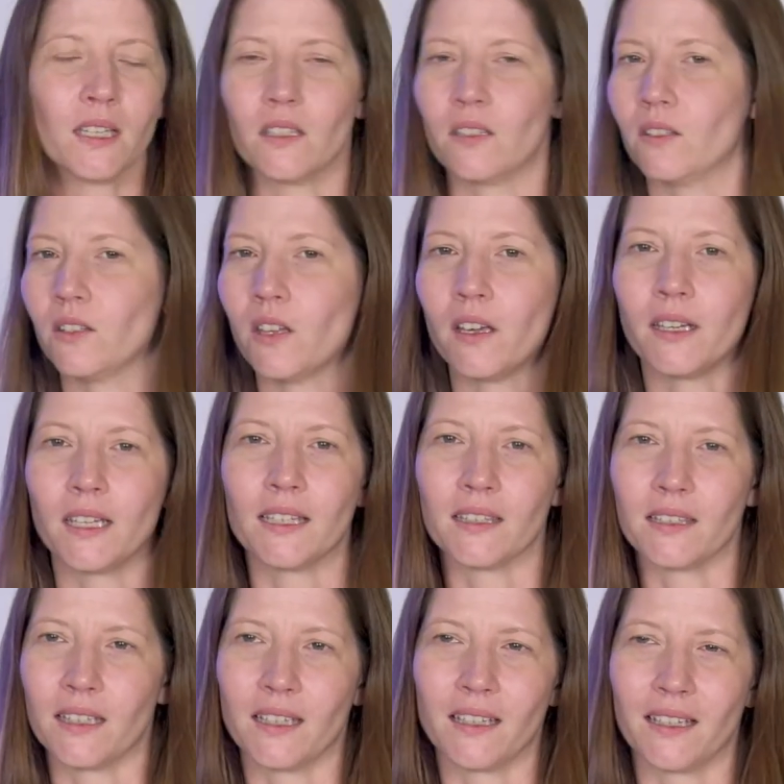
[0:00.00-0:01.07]

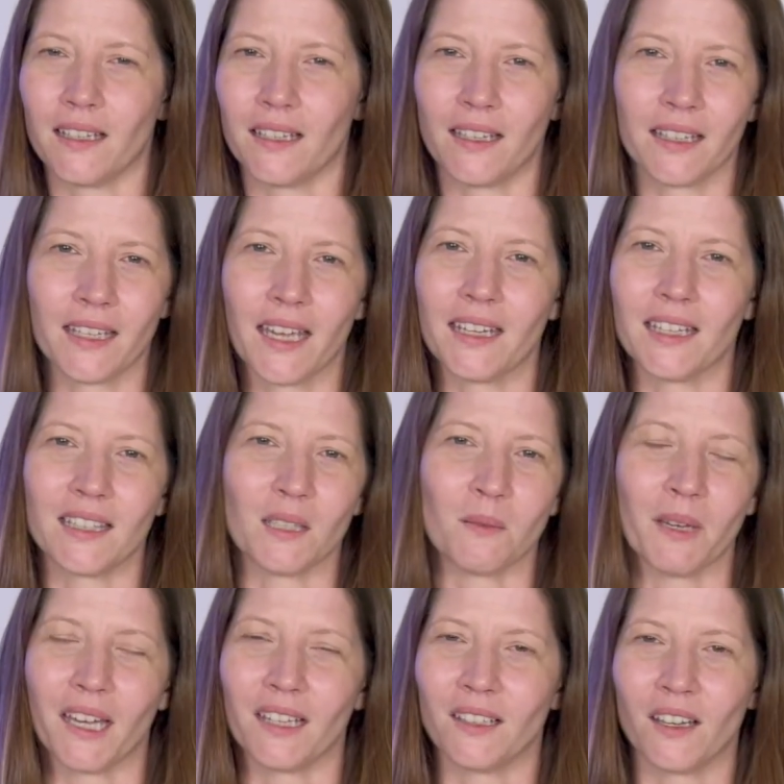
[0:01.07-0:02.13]
It's
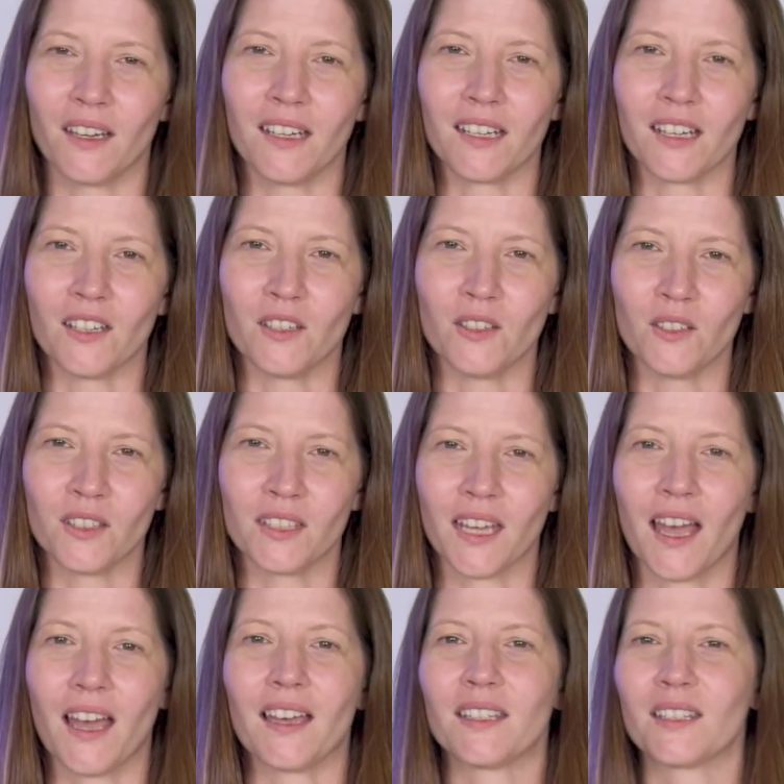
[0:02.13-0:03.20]
about learning a new
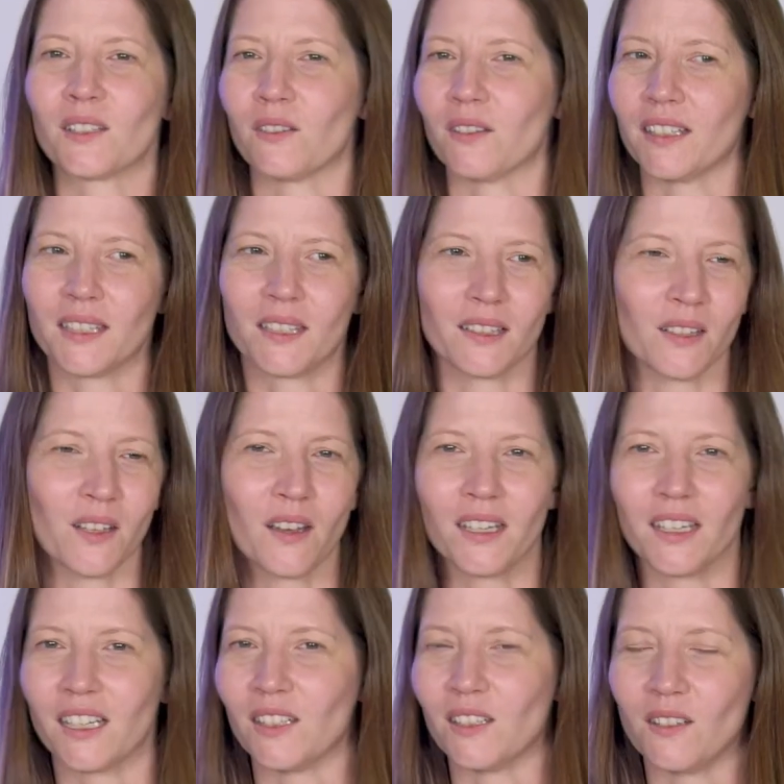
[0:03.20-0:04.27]
task, or it's
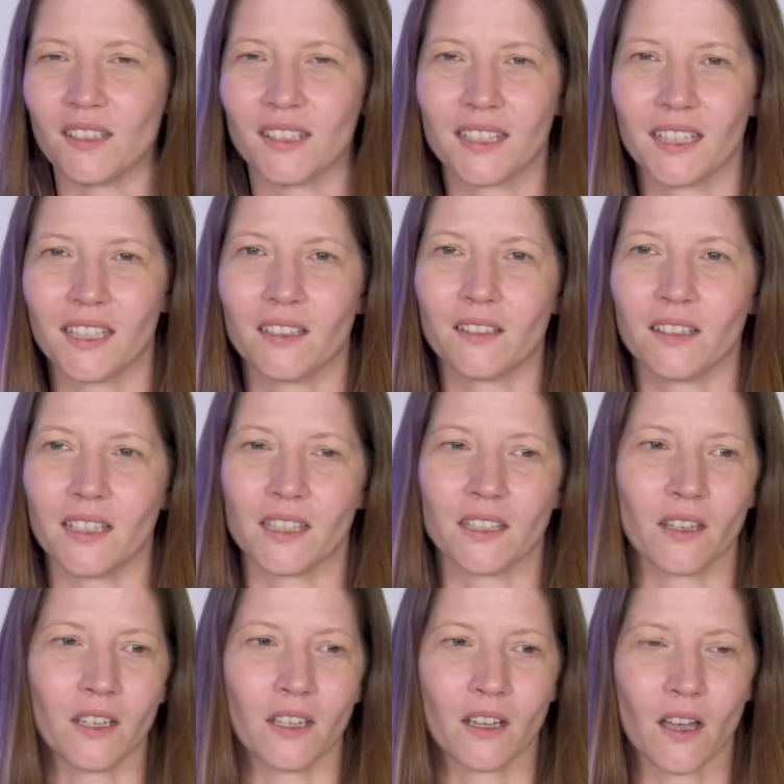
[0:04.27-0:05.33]
learning a new skill. It's
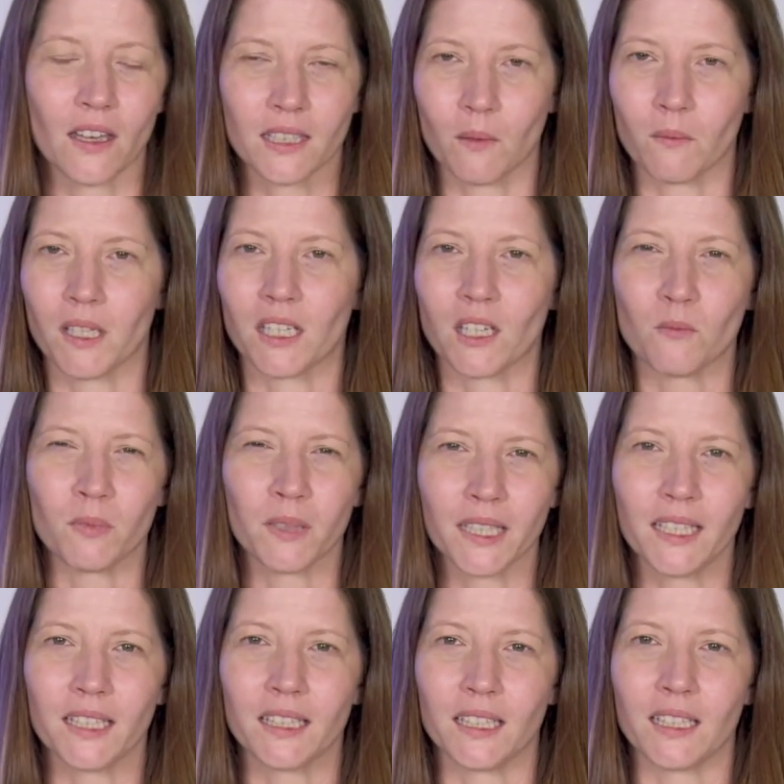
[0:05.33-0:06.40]
learning something
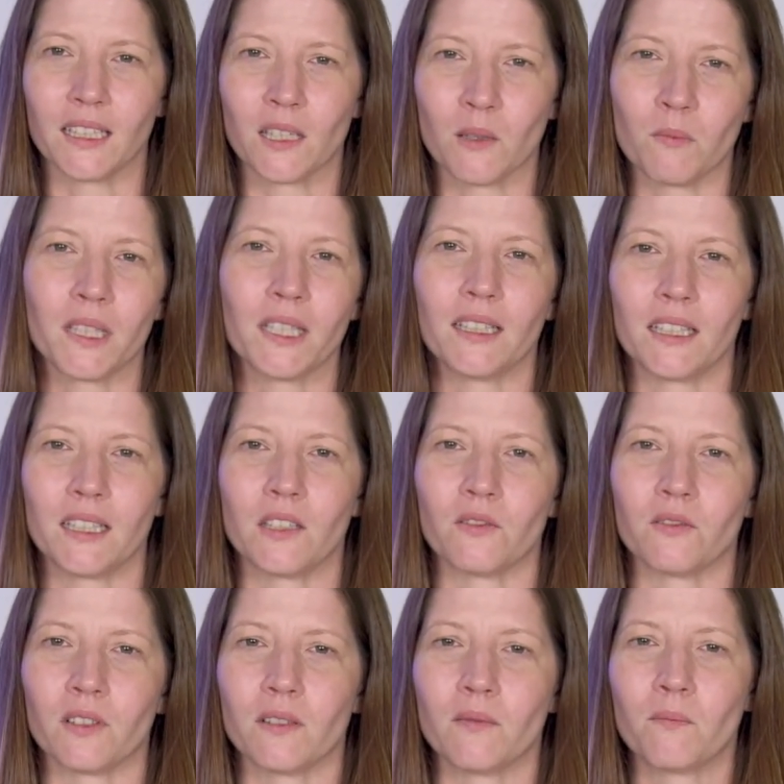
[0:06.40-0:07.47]
completely
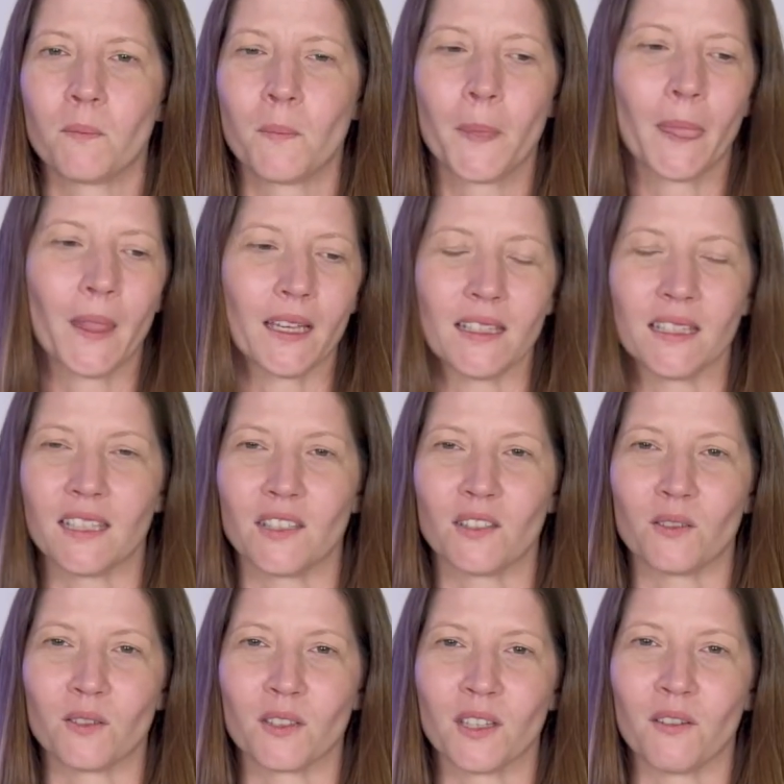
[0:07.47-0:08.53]
different. And this is
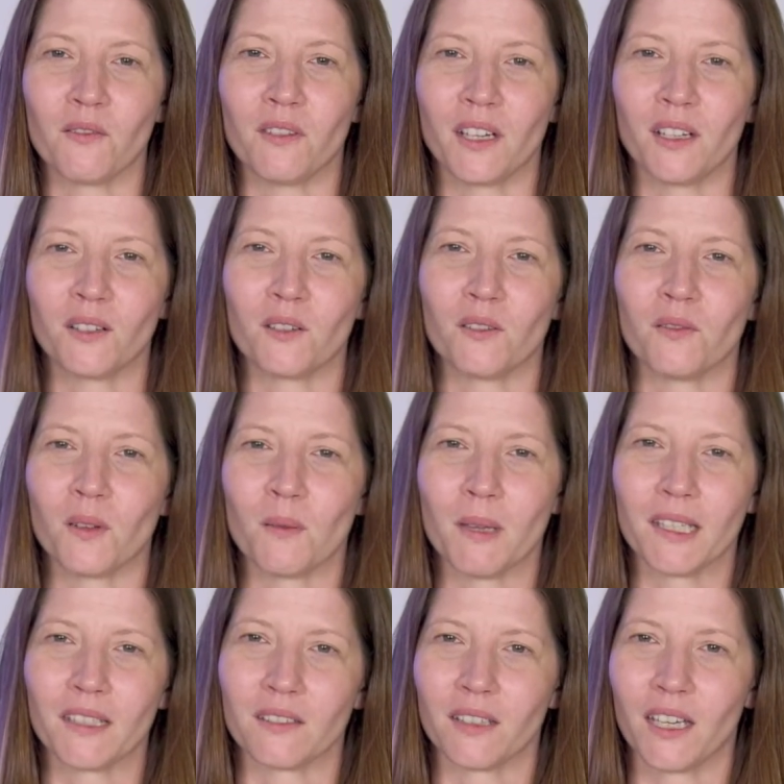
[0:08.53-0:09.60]
also very good for
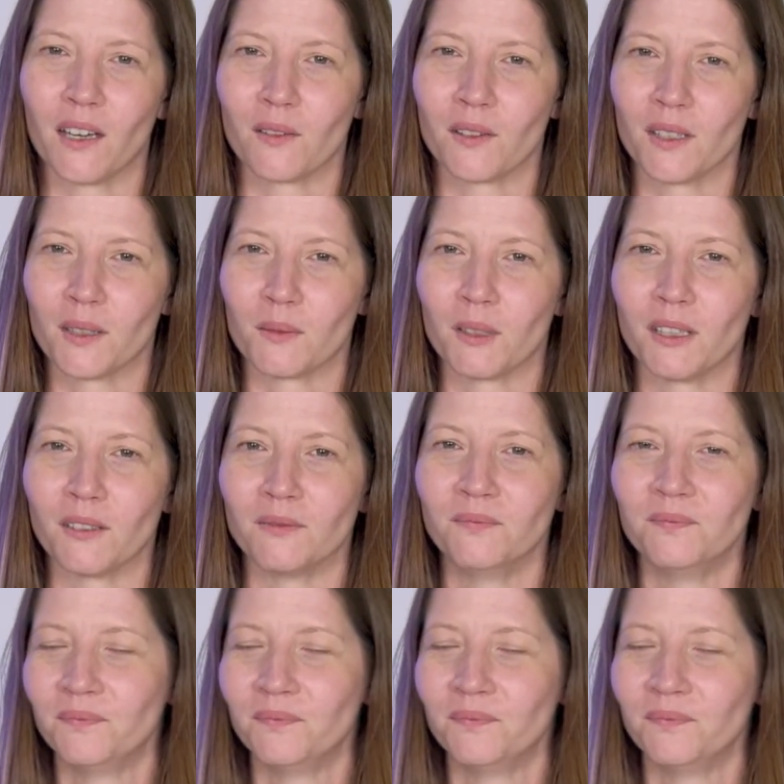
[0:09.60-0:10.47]
mental health as well.